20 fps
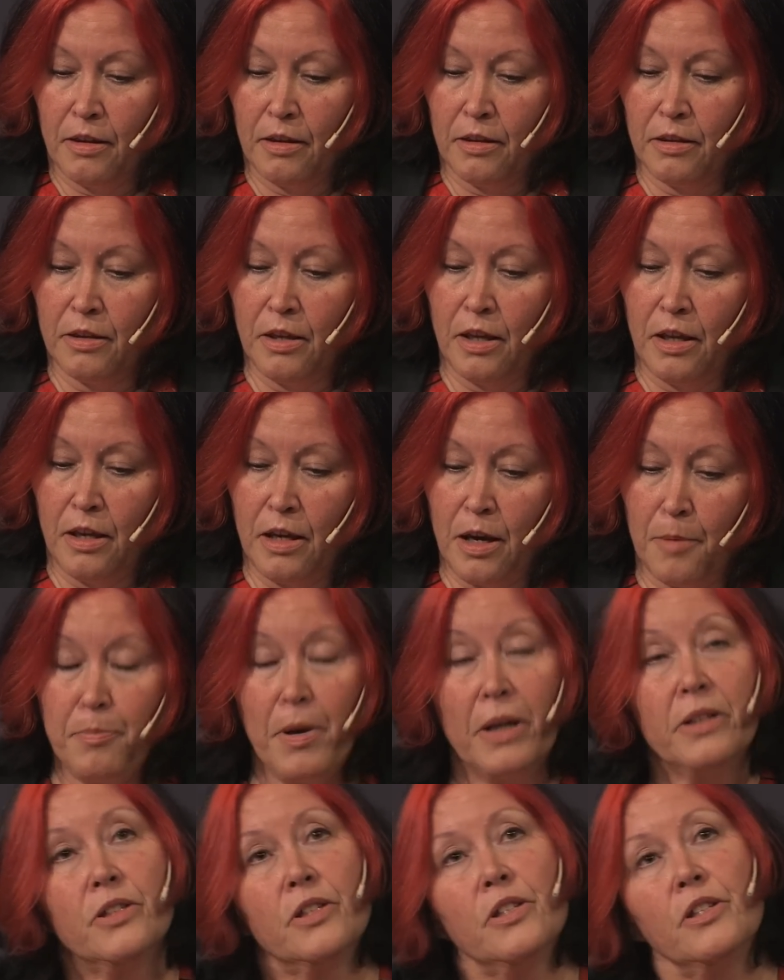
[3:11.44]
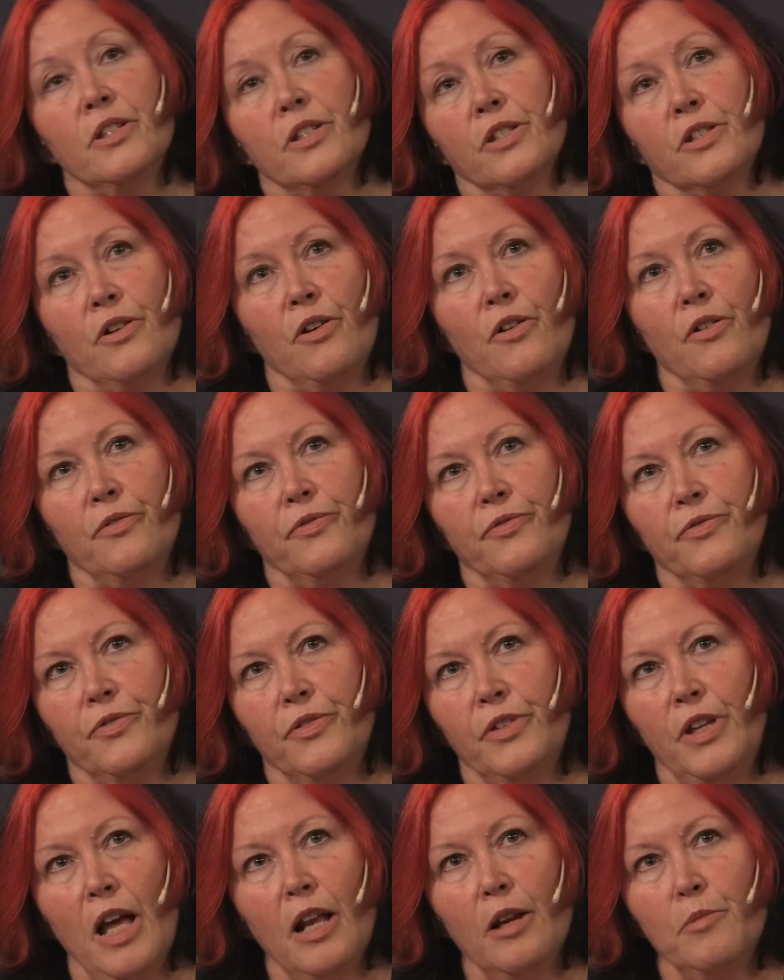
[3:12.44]
the abundance
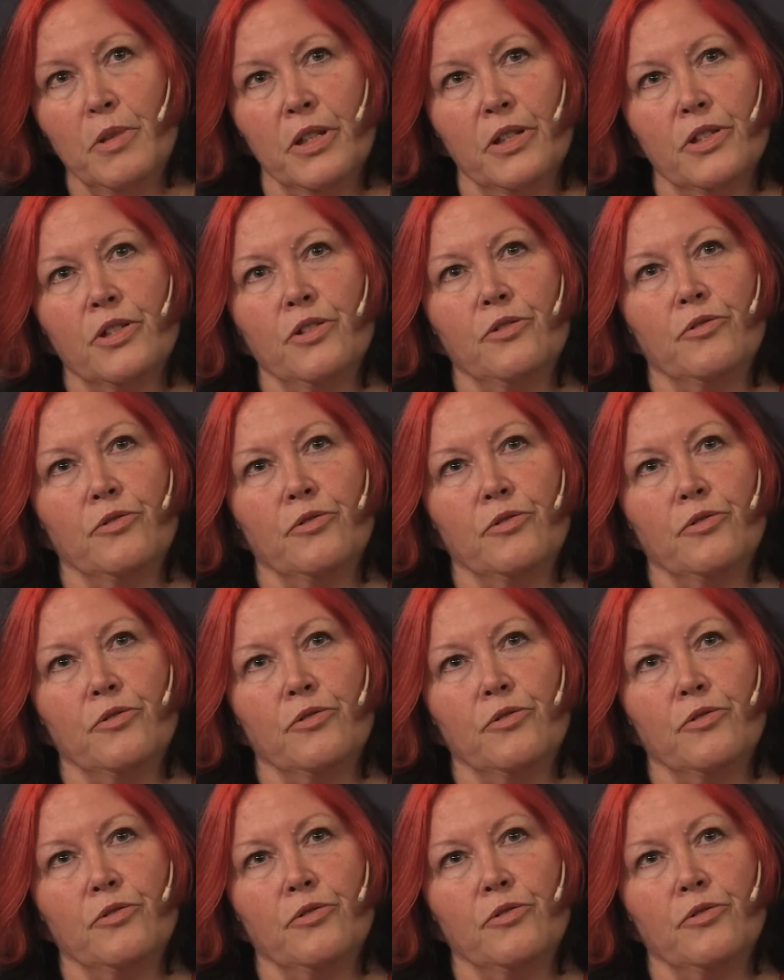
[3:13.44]
of the elements,